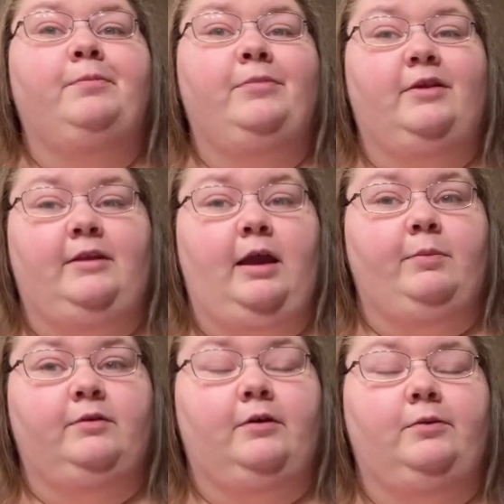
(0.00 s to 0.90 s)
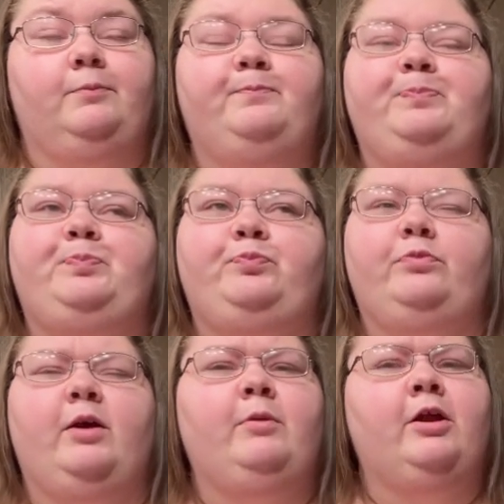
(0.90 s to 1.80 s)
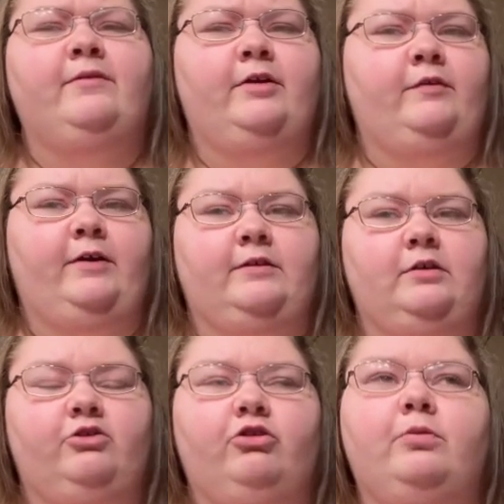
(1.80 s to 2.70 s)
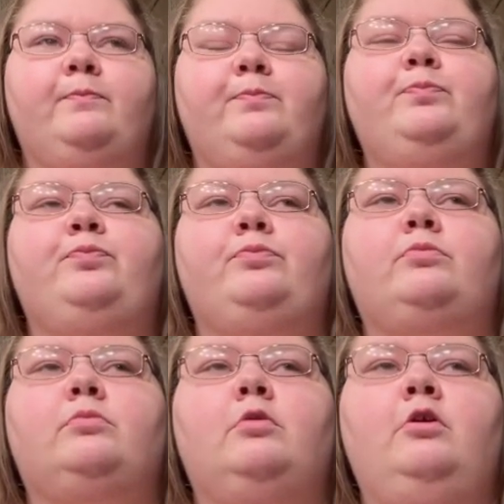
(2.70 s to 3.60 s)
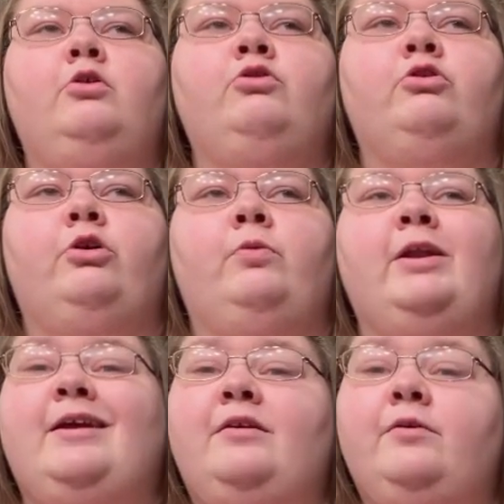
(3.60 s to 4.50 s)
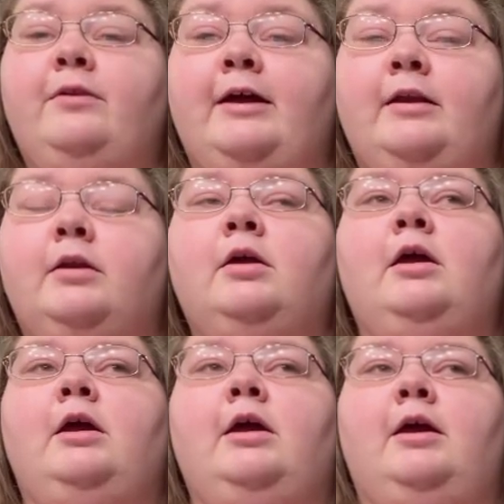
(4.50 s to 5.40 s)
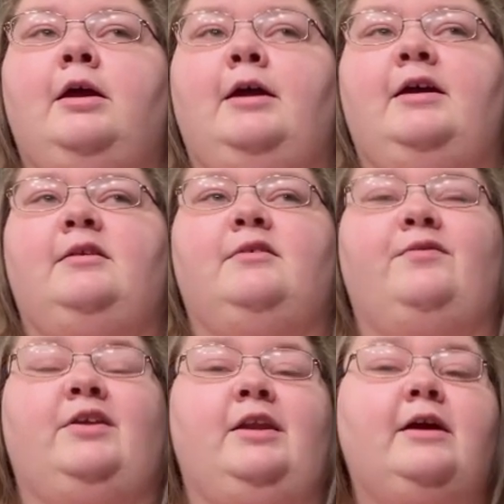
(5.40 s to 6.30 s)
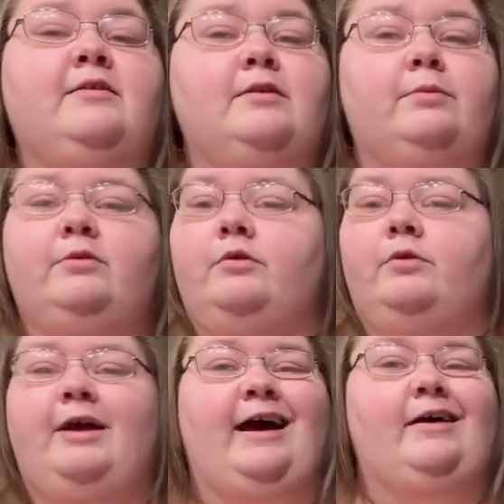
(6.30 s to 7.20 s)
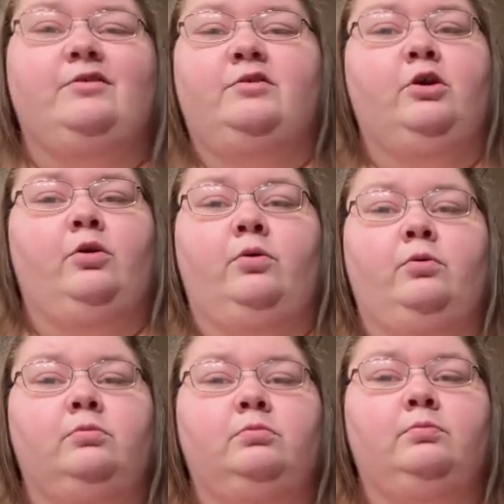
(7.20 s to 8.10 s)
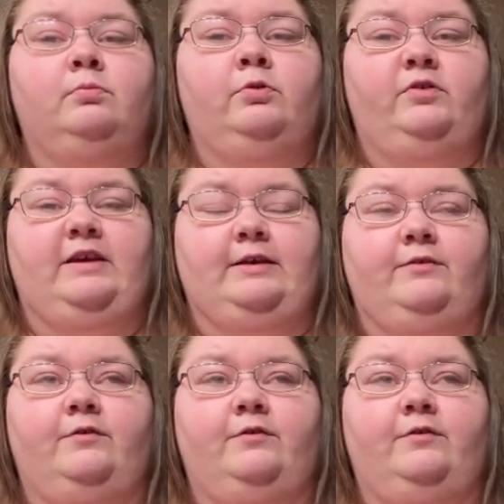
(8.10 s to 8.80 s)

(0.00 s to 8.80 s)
than the episode. I'm not a very fast stitcher. So what I do then is if the next episode has no motif,